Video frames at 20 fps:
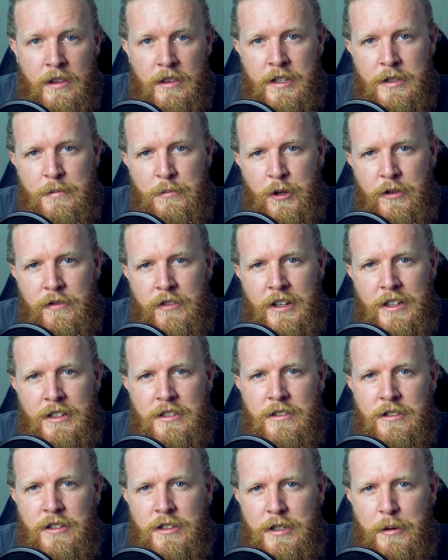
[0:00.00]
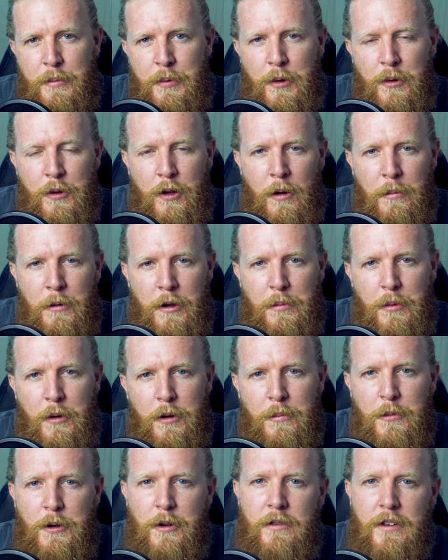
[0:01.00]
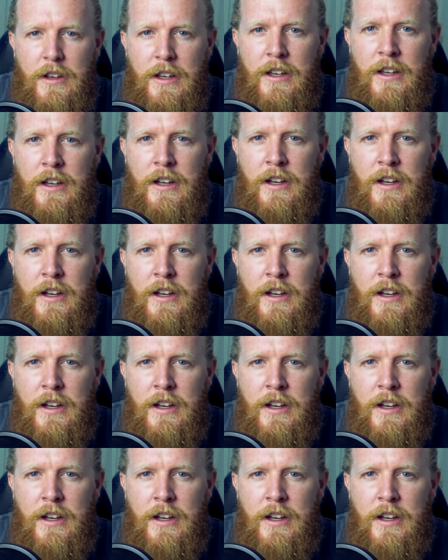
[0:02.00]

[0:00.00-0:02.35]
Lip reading: This movie isn't your typical comic book movie,